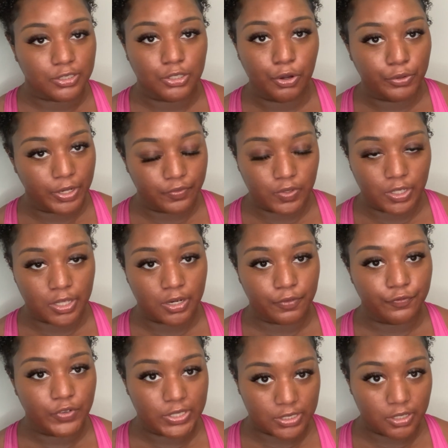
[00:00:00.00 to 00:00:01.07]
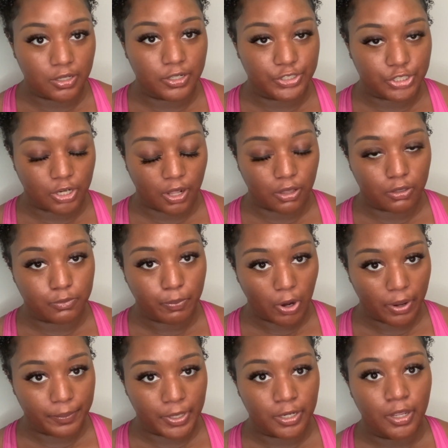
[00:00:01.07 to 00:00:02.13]
don't even look at a $1,500
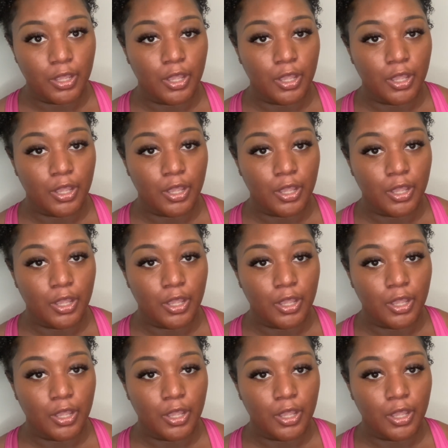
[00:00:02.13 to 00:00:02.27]
apartment.